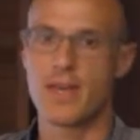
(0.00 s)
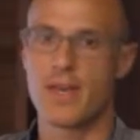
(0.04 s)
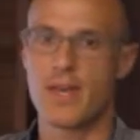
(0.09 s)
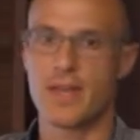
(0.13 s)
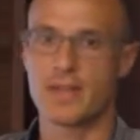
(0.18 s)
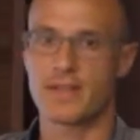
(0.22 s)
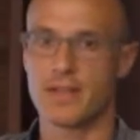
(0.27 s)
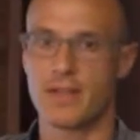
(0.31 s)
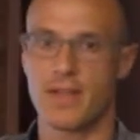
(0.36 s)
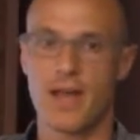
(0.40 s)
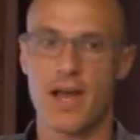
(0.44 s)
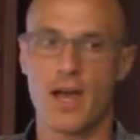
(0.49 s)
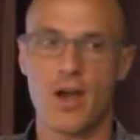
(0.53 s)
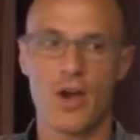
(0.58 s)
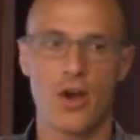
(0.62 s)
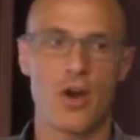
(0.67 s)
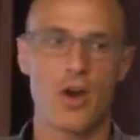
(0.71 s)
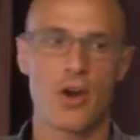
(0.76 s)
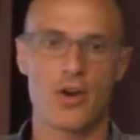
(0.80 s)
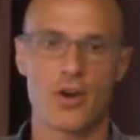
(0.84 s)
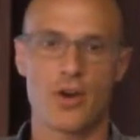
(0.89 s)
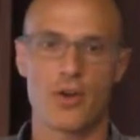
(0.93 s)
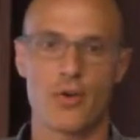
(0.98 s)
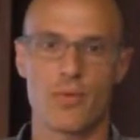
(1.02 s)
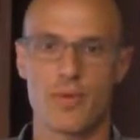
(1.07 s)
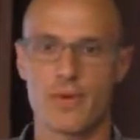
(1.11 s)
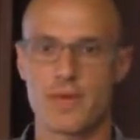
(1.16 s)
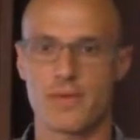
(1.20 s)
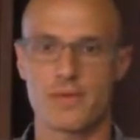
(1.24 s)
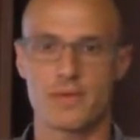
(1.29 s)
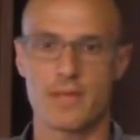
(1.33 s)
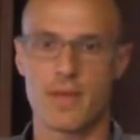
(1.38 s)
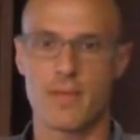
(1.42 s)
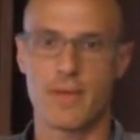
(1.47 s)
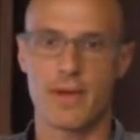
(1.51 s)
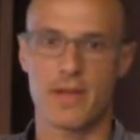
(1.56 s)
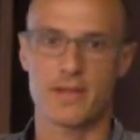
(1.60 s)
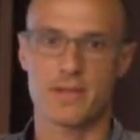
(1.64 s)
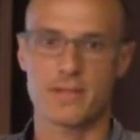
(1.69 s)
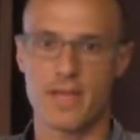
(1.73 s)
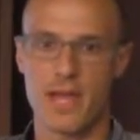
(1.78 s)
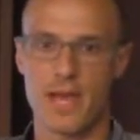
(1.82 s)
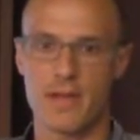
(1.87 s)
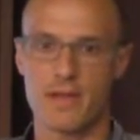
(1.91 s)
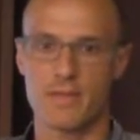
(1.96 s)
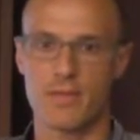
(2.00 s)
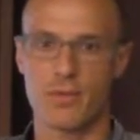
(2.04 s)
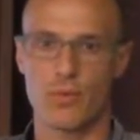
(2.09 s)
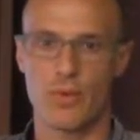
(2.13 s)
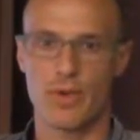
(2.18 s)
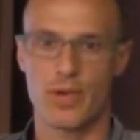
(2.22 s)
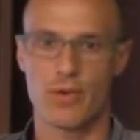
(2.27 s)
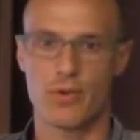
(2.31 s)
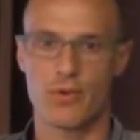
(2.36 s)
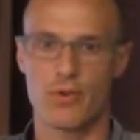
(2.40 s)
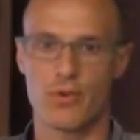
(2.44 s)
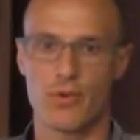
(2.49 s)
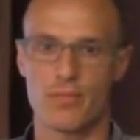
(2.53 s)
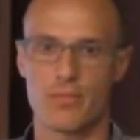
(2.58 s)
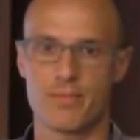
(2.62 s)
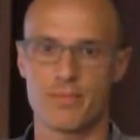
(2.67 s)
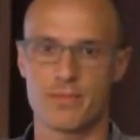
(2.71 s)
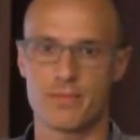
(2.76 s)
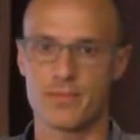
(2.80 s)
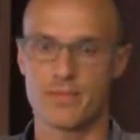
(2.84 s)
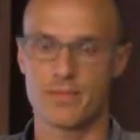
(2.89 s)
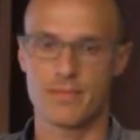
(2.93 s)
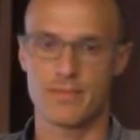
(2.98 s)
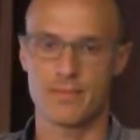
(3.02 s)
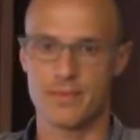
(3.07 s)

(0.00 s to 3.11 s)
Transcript: It's a lot harder when you step outside of the weight room to